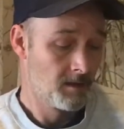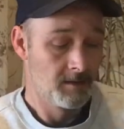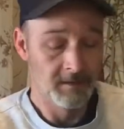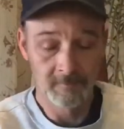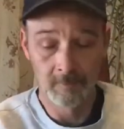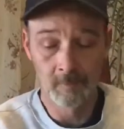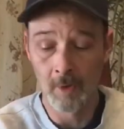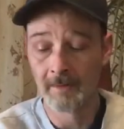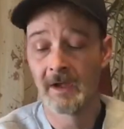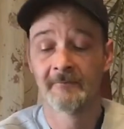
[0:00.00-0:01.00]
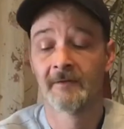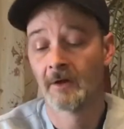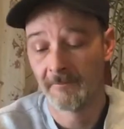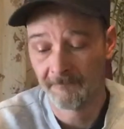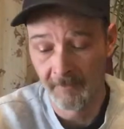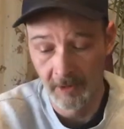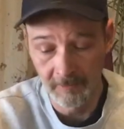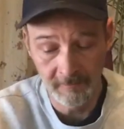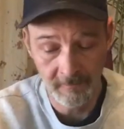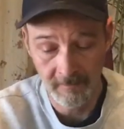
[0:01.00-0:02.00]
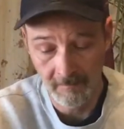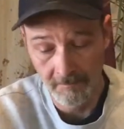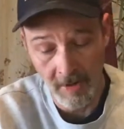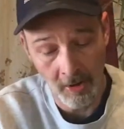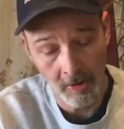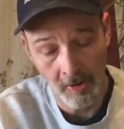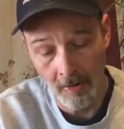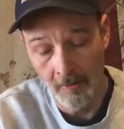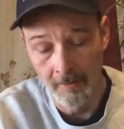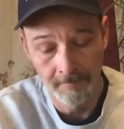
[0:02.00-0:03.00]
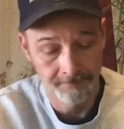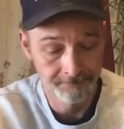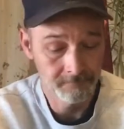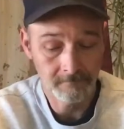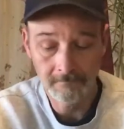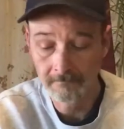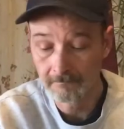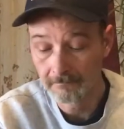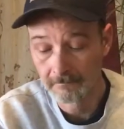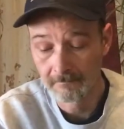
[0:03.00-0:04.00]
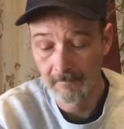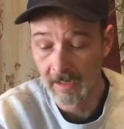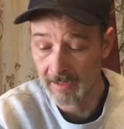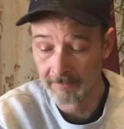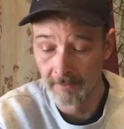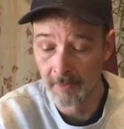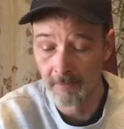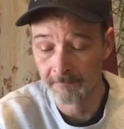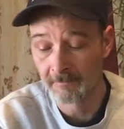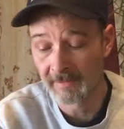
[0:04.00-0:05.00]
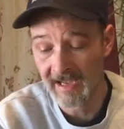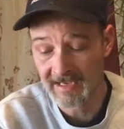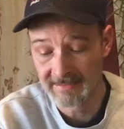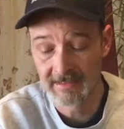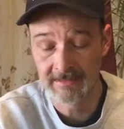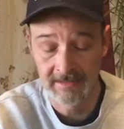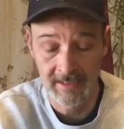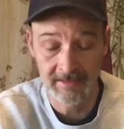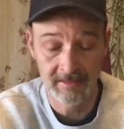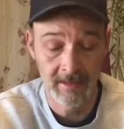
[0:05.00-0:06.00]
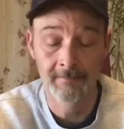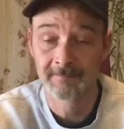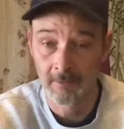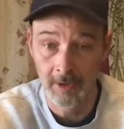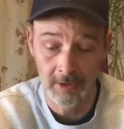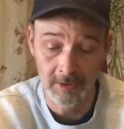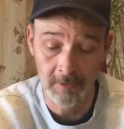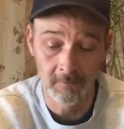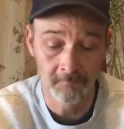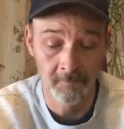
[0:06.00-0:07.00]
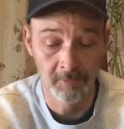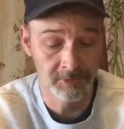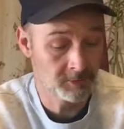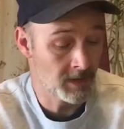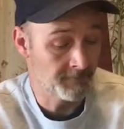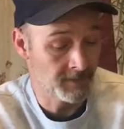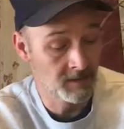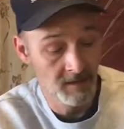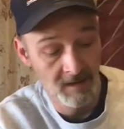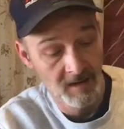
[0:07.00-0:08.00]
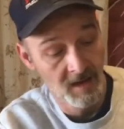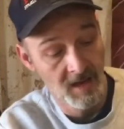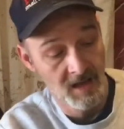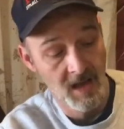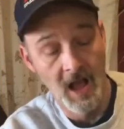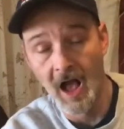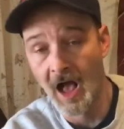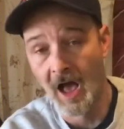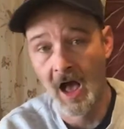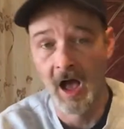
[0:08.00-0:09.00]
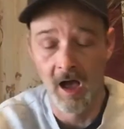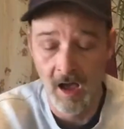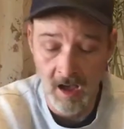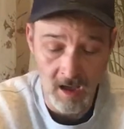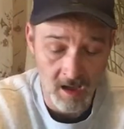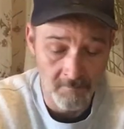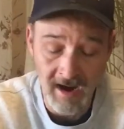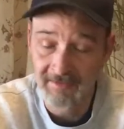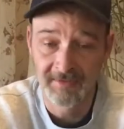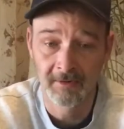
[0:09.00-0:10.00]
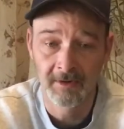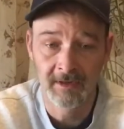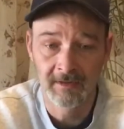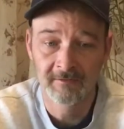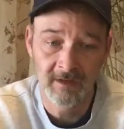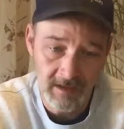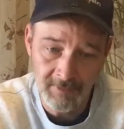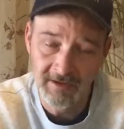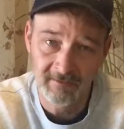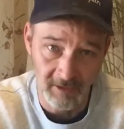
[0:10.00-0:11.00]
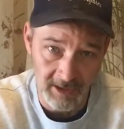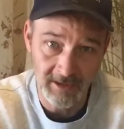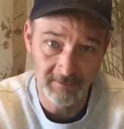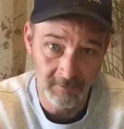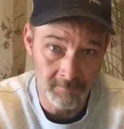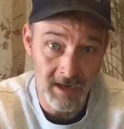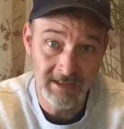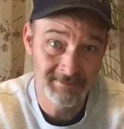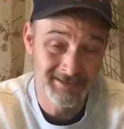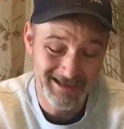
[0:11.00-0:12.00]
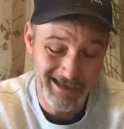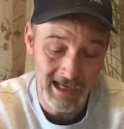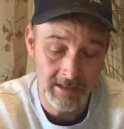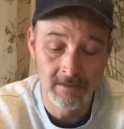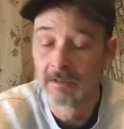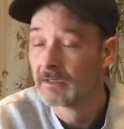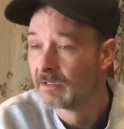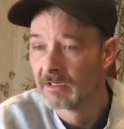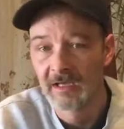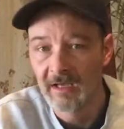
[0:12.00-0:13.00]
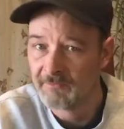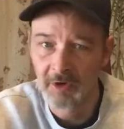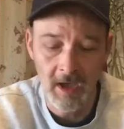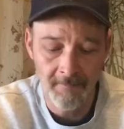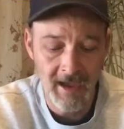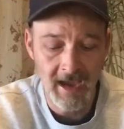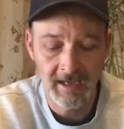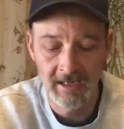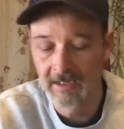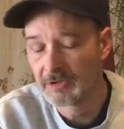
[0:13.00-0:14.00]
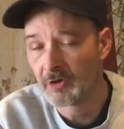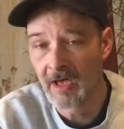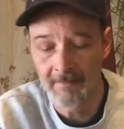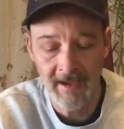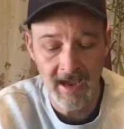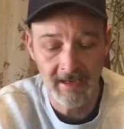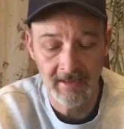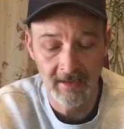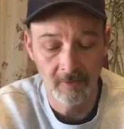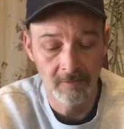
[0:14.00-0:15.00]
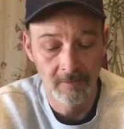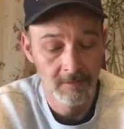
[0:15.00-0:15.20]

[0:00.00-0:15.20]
This was one of my very first Marico. I had removed the plastic to lighten it up so I could use it for bushcrafting. My theory is keep it as light as you possibly can. If you got to pack it in, you got to pack it